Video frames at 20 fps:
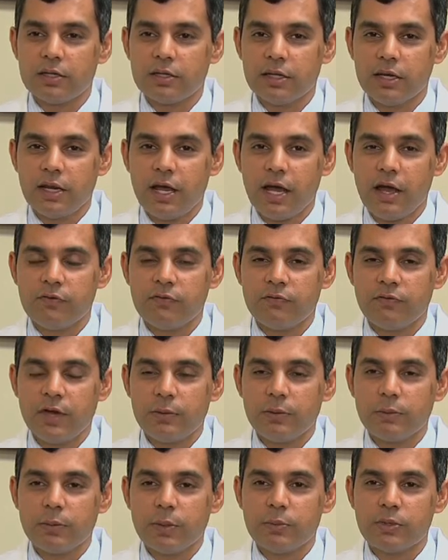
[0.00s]
that have
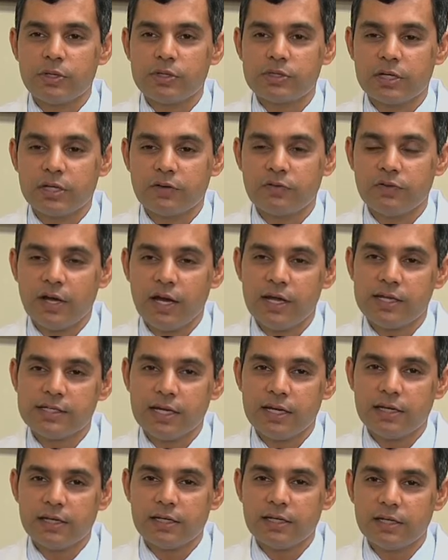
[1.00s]
family members that have died
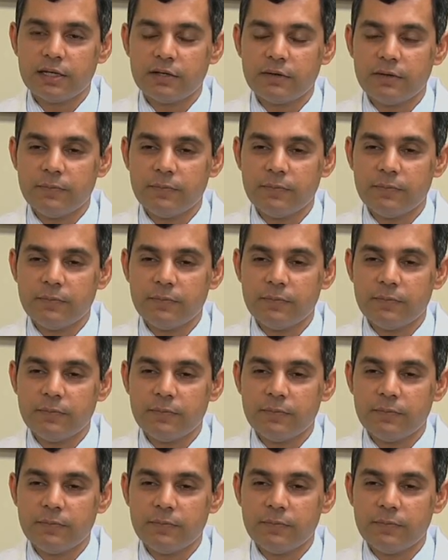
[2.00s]
suddenly,